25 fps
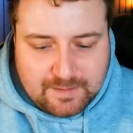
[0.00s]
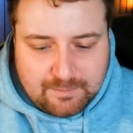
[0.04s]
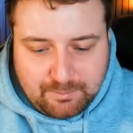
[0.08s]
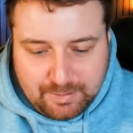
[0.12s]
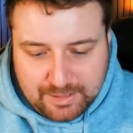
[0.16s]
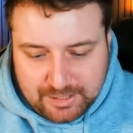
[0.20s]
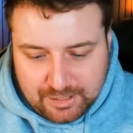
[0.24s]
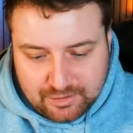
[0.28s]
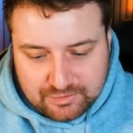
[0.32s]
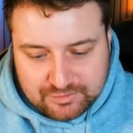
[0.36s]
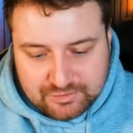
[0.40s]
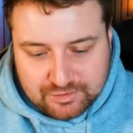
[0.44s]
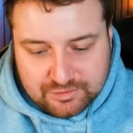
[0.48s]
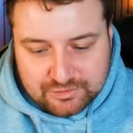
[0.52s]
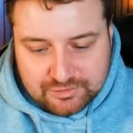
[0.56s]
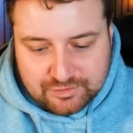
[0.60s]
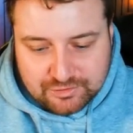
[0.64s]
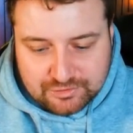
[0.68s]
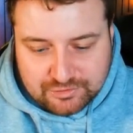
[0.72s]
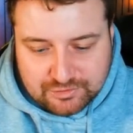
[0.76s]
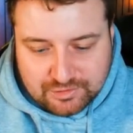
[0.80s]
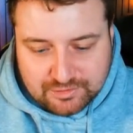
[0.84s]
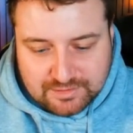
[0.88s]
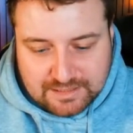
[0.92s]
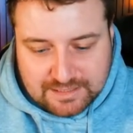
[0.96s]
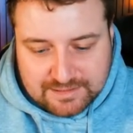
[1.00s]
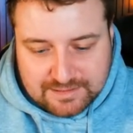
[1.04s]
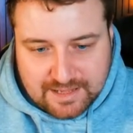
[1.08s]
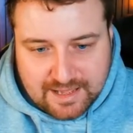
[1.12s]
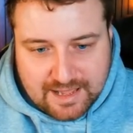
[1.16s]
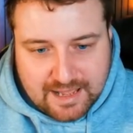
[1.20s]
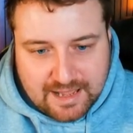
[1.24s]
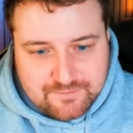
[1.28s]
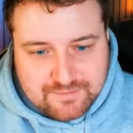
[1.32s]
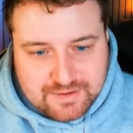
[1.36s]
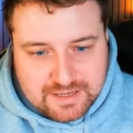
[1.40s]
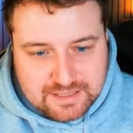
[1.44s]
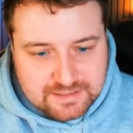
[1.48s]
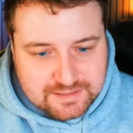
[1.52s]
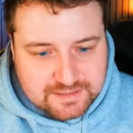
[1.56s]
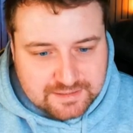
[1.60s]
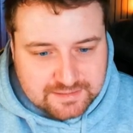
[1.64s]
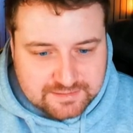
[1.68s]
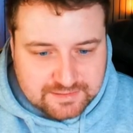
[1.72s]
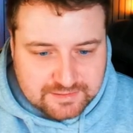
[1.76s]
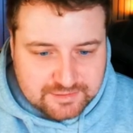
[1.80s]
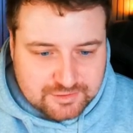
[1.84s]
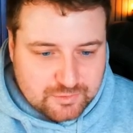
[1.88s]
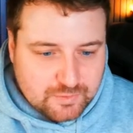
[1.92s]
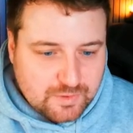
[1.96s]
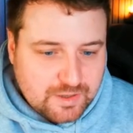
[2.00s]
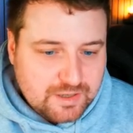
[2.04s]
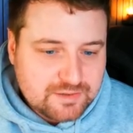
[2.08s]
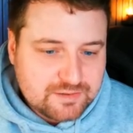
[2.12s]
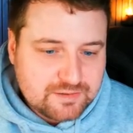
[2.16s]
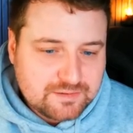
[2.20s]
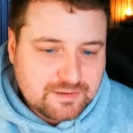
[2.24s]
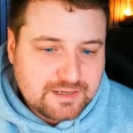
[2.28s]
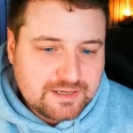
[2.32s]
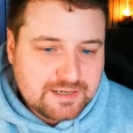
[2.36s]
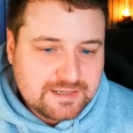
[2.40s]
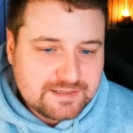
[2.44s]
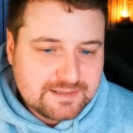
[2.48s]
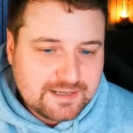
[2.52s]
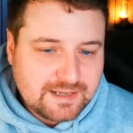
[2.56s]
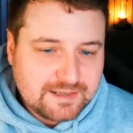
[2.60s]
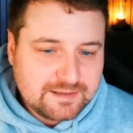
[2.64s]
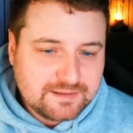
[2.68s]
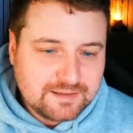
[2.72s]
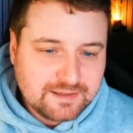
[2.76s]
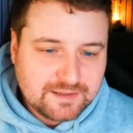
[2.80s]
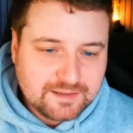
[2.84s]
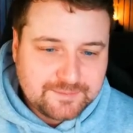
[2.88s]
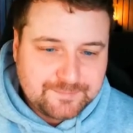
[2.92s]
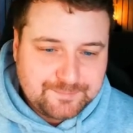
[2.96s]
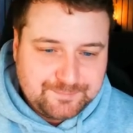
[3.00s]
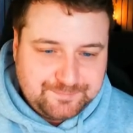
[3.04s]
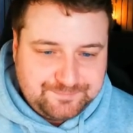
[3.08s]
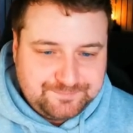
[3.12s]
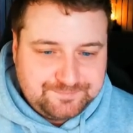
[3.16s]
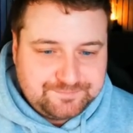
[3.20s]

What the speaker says: But he also touched on, like, the Harvey Elliott situation, and he said that